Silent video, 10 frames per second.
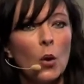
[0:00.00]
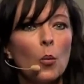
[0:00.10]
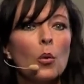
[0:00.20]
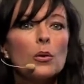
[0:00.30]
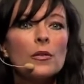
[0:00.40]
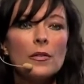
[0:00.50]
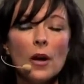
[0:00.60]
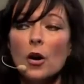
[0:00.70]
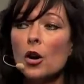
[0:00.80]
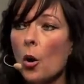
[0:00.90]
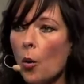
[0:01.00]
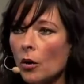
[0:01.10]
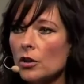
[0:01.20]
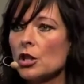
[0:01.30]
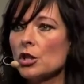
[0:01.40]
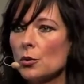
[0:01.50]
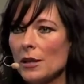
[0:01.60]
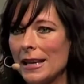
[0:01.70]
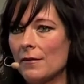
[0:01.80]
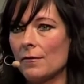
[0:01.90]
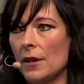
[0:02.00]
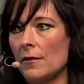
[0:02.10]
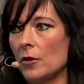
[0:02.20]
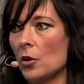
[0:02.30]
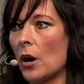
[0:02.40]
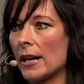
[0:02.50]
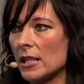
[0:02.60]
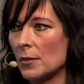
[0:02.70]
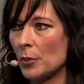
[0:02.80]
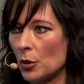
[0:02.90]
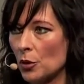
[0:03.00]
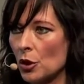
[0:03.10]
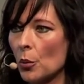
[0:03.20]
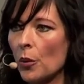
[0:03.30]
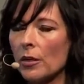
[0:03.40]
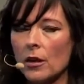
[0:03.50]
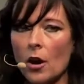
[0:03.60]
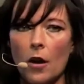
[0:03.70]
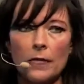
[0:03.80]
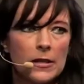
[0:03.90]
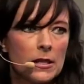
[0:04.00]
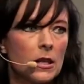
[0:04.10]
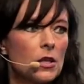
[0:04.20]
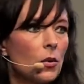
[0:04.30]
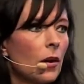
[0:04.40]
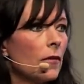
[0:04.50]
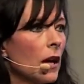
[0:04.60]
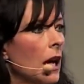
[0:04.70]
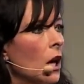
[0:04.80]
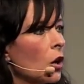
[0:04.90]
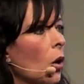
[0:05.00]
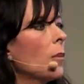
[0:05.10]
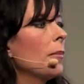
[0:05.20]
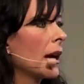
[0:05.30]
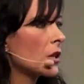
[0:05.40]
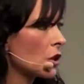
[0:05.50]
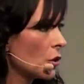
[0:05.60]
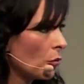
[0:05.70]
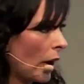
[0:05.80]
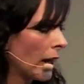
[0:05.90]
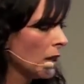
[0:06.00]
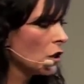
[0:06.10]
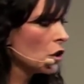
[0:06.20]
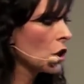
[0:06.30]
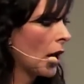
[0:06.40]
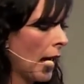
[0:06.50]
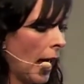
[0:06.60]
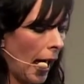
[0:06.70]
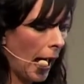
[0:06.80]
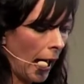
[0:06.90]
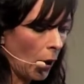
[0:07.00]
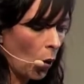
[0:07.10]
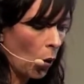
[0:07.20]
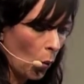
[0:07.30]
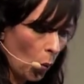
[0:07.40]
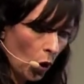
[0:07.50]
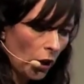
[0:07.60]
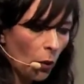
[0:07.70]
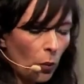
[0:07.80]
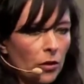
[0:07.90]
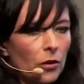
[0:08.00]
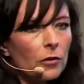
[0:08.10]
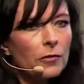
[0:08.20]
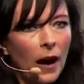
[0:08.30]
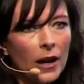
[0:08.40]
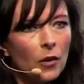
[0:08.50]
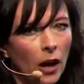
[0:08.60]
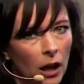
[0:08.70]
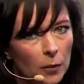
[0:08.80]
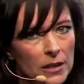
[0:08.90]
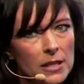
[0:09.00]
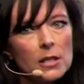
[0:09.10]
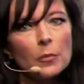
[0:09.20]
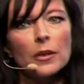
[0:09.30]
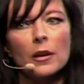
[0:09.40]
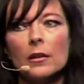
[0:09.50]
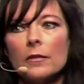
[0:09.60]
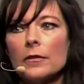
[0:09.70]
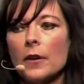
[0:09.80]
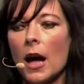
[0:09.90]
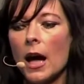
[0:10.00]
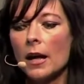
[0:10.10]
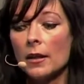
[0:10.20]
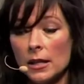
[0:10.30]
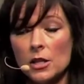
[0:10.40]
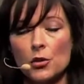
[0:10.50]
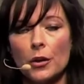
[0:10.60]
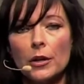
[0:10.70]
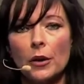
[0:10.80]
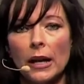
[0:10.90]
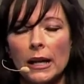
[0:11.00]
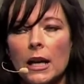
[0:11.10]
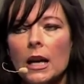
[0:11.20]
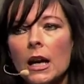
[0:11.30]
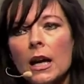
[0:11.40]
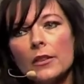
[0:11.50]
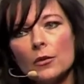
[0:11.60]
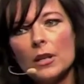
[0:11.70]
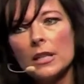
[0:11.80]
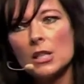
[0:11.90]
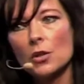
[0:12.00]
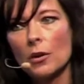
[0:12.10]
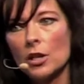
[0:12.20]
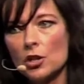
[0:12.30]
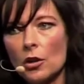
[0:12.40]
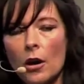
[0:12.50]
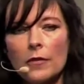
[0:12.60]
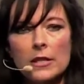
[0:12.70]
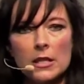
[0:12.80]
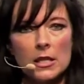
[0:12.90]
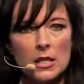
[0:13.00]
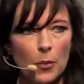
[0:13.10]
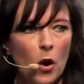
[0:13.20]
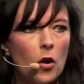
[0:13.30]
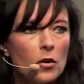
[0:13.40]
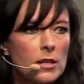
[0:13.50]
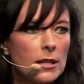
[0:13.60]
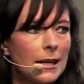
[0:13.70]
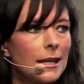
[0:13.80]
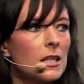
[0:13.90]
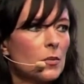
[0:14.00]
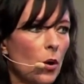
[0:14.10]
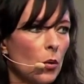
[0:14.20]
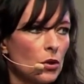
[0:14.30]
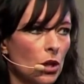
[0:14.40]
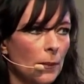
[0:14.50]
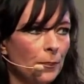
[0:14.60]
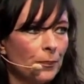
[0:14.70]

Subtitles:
would go on to do the in vivo exposure with the officer. So if going back to the range and working with their firearm is something of, it's triggering, the reintegration officer supports the exposure.